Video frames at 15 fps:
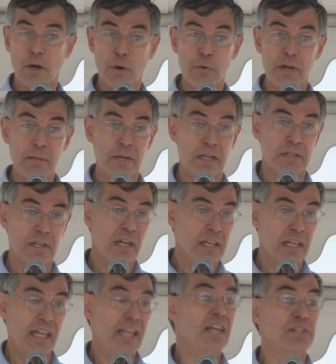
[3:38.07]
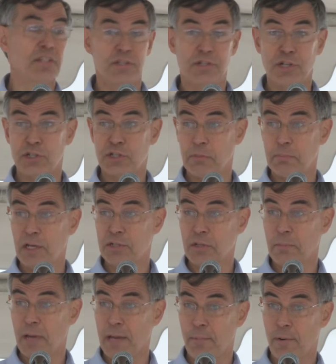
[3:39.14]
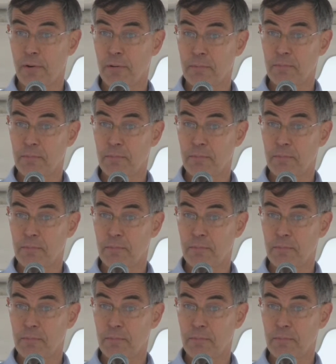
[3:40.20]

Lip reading: Agreement isn't just a piece of paper.